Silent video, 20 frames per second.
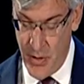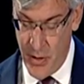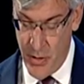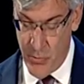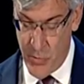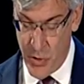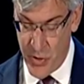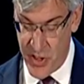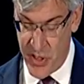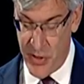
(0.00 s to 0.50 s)

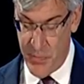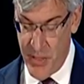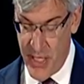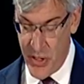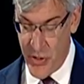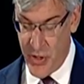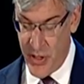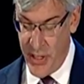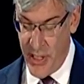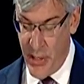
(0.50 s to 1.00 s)
Most
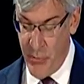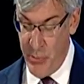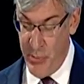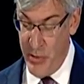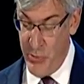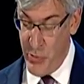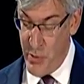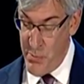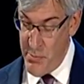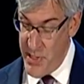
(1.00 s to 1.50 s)
especially, I would
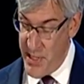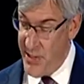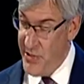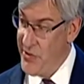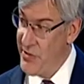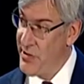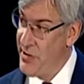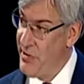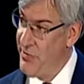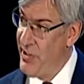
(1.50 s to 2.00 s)
be
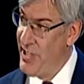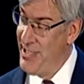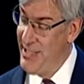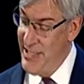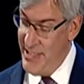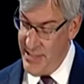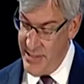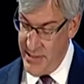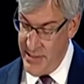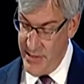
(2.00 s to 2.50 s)
remiss if I
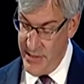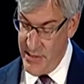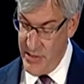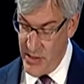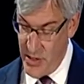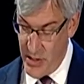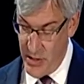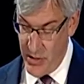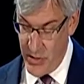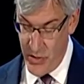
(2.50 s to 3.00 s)
didn't
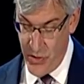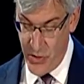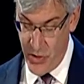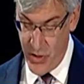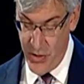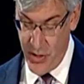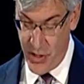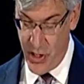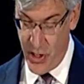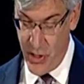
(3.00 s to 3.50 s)

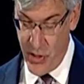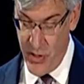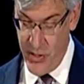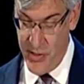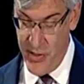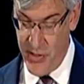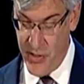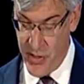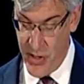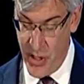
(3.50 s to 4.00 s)
acknowledge the current
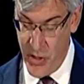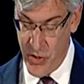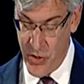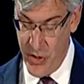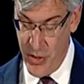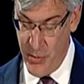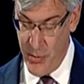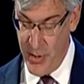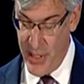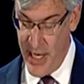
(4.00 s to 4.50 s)

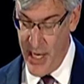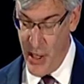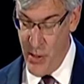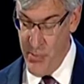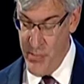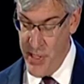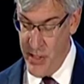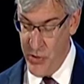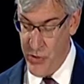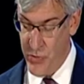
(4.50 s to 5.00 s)
discussion about how
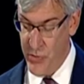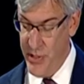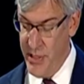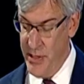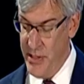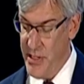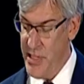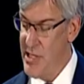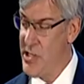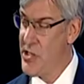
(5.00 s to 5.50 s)
men
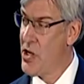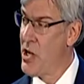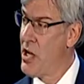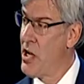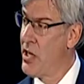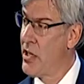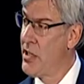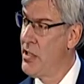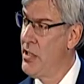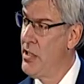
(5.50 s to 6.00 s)
treat and
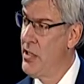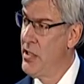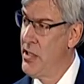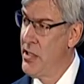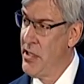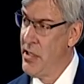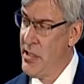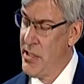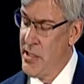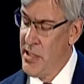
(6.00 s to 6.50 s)
talk
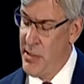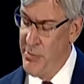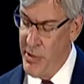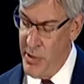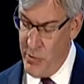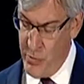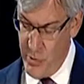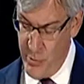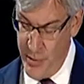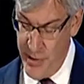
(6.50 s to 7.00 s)

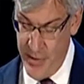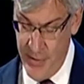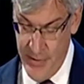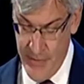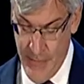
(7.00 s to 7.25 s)
about women.